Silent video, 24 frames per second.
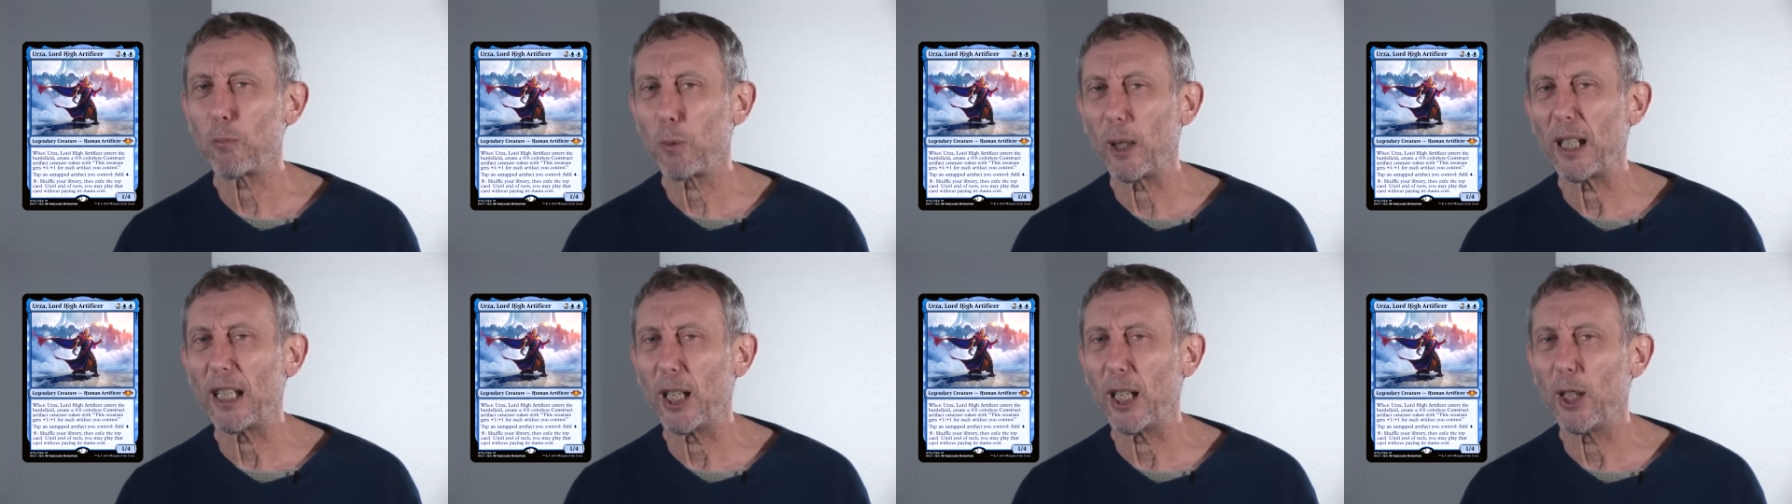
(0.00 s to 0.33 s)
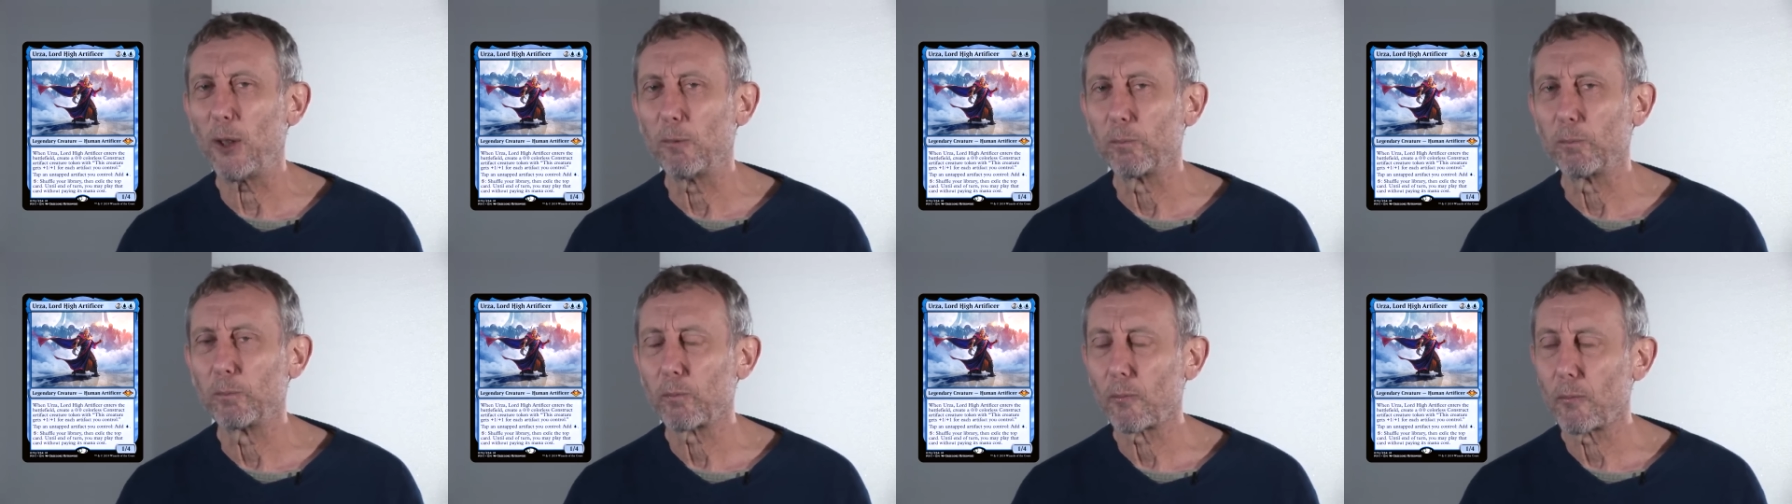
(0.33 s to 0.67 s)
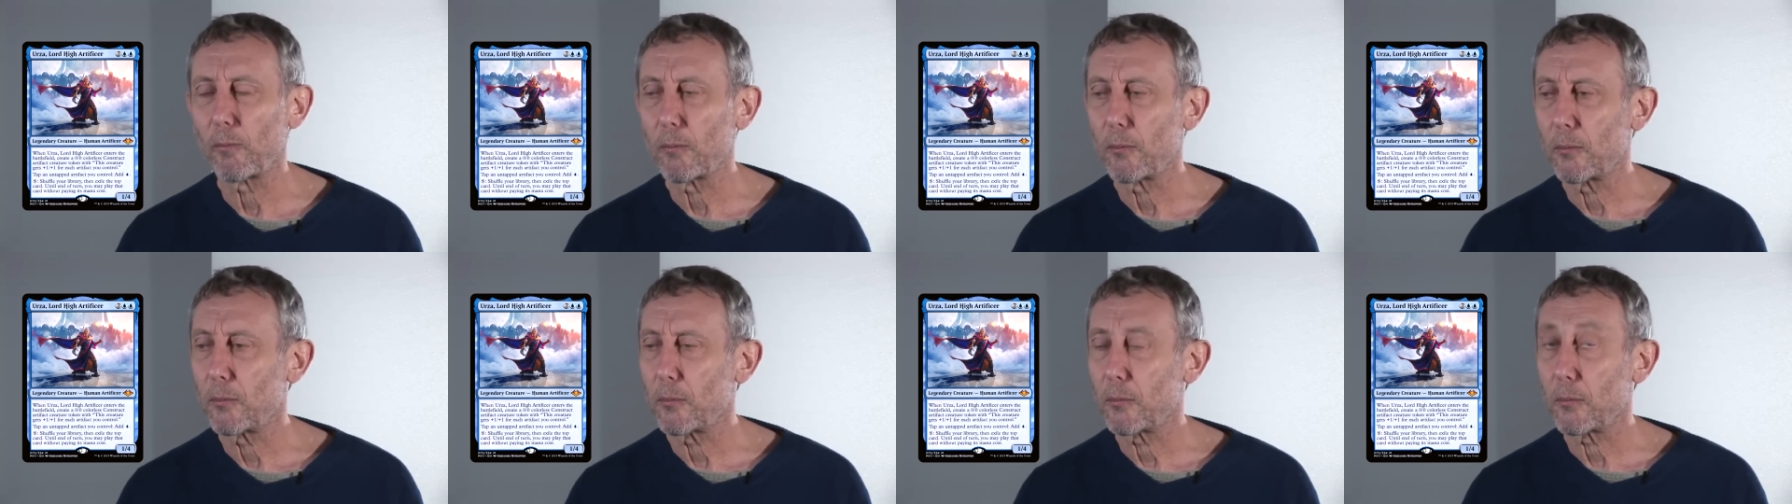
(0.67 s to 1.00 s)
will you?
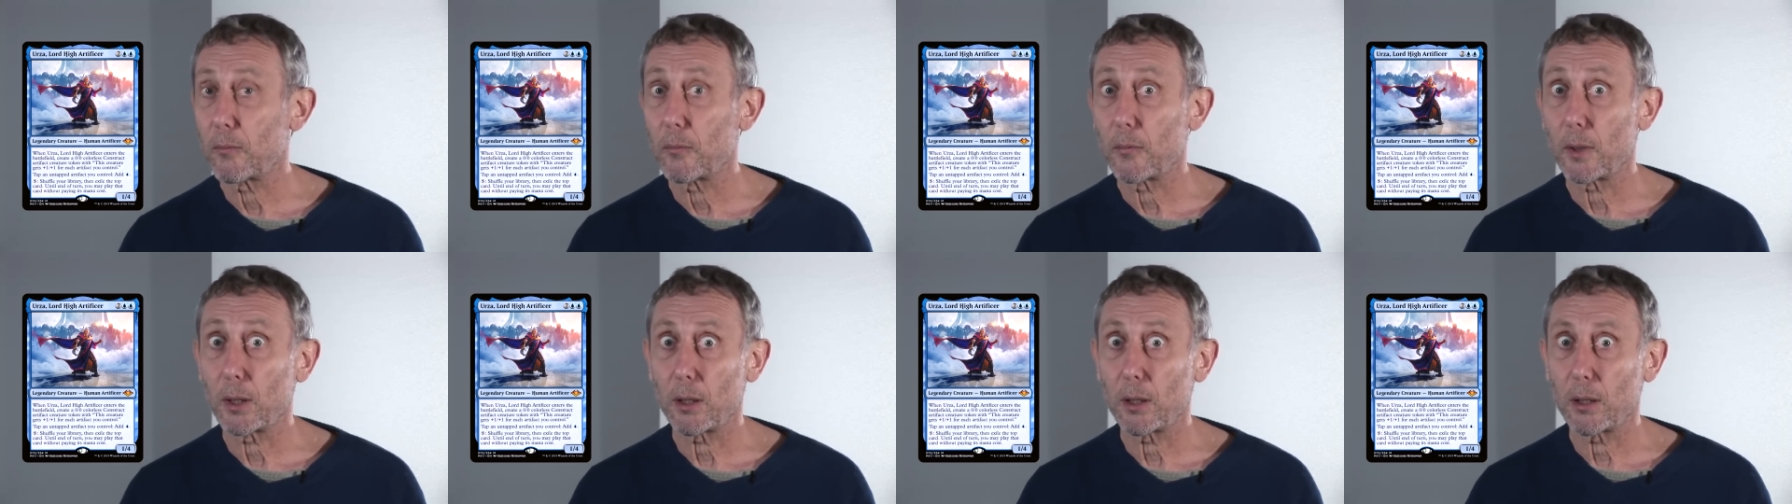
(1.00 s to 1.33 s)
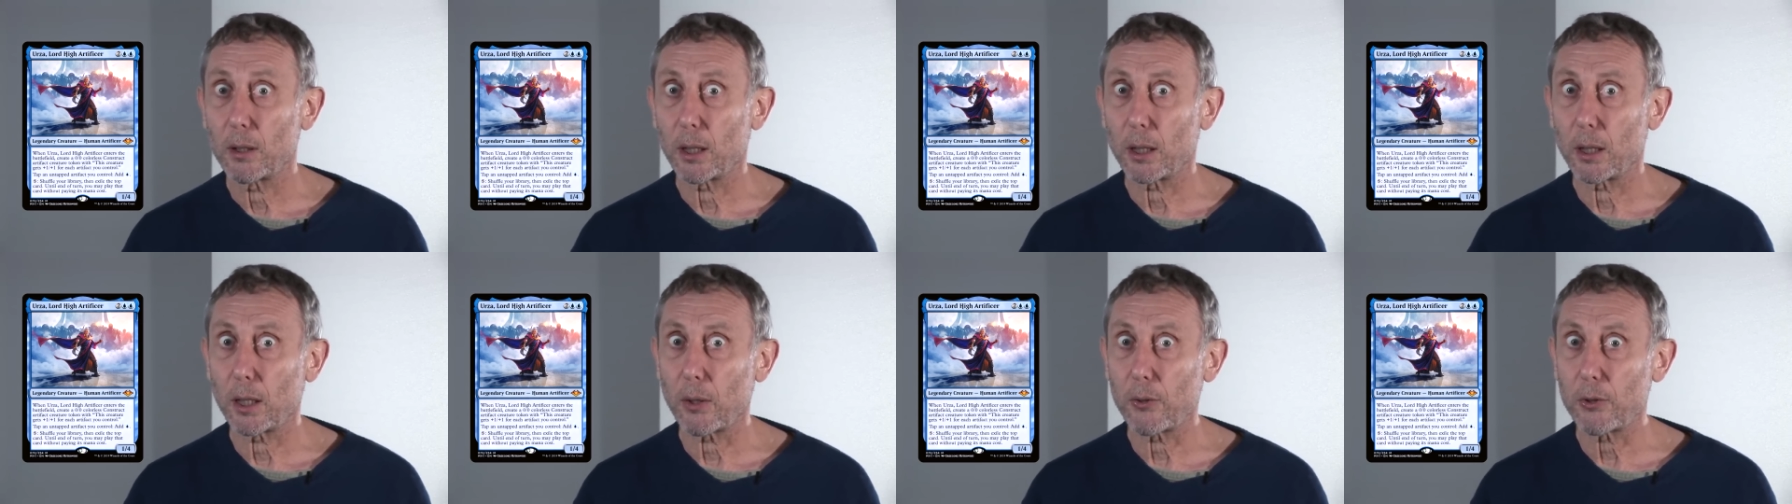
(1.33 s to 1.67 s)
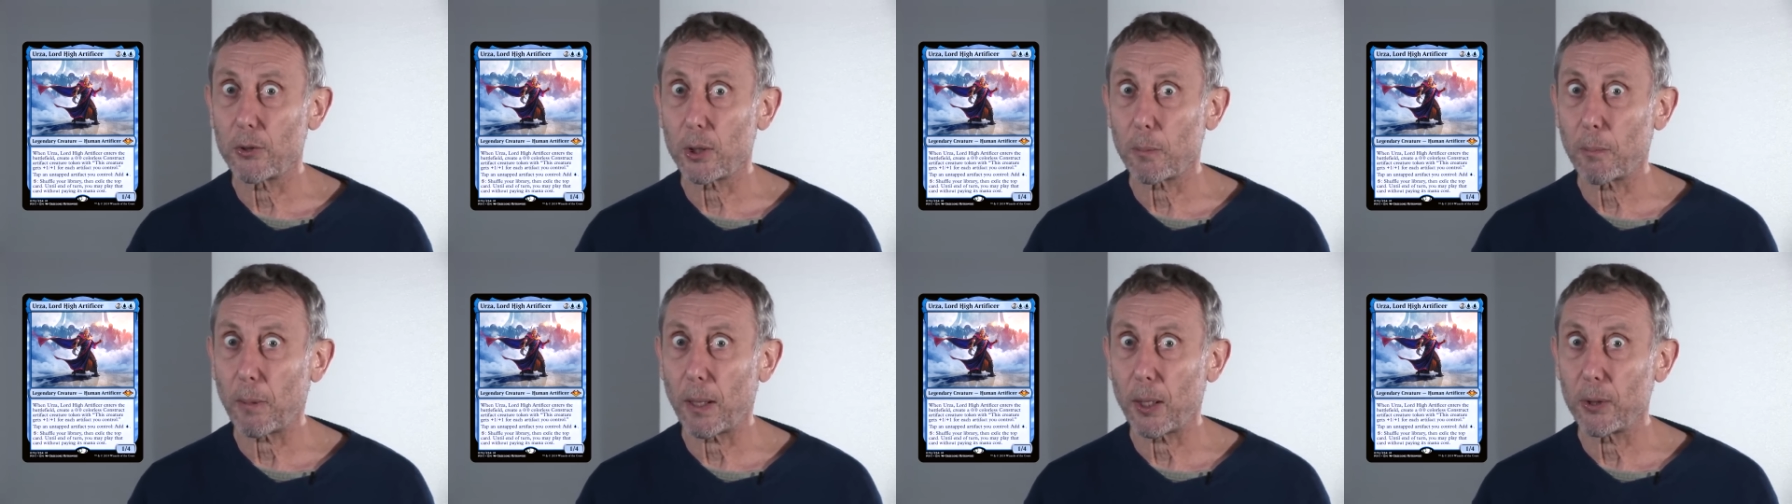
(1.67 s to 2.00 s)
I don't
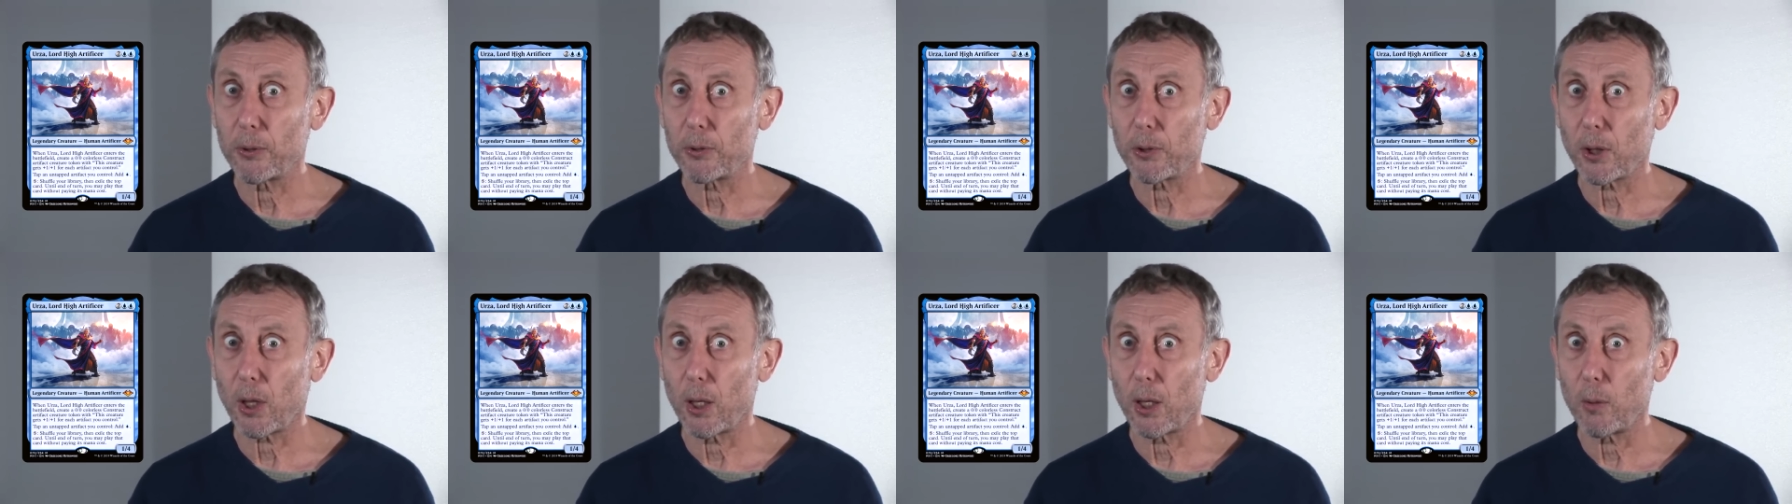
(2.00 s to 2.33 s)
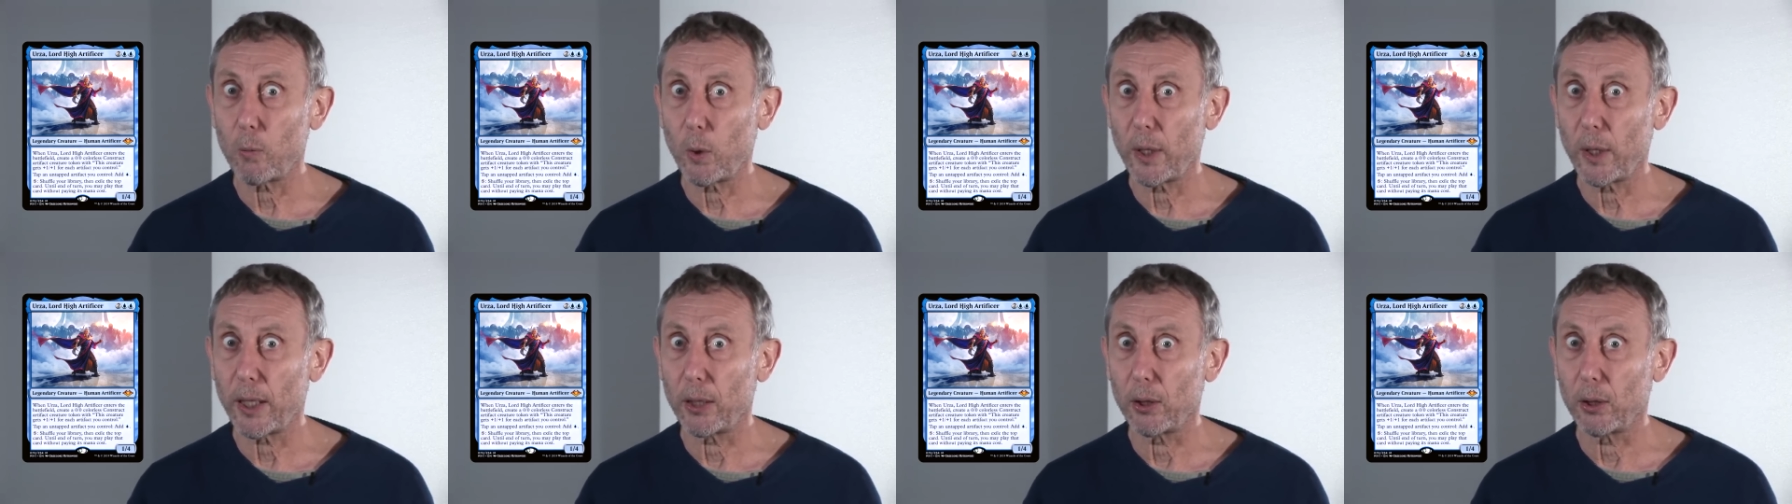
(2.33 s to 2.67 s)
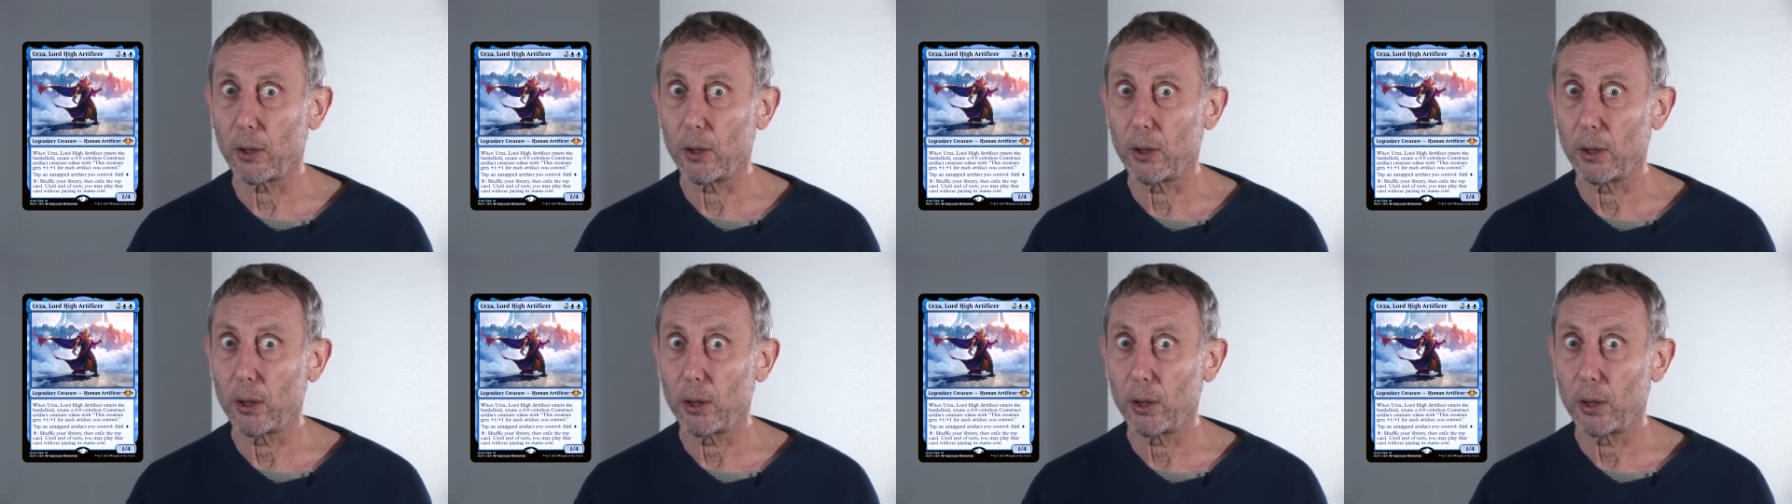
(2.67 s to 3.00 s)
suppose I
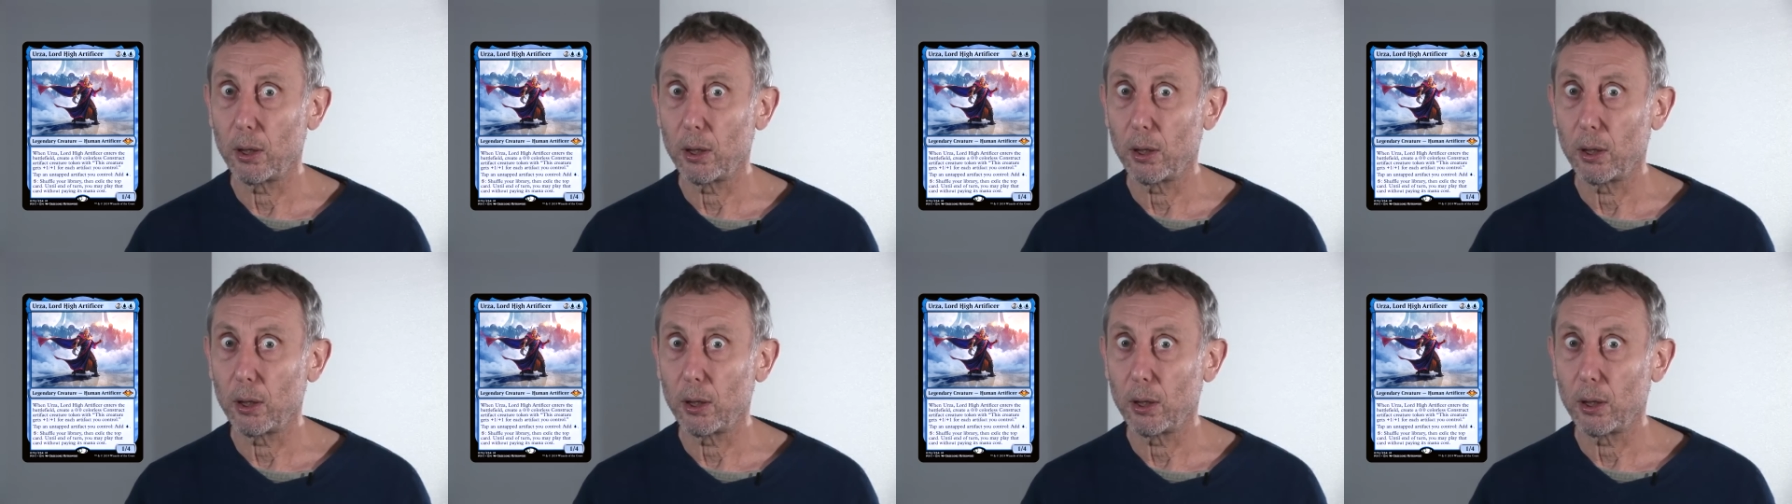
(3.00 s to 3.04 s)
will.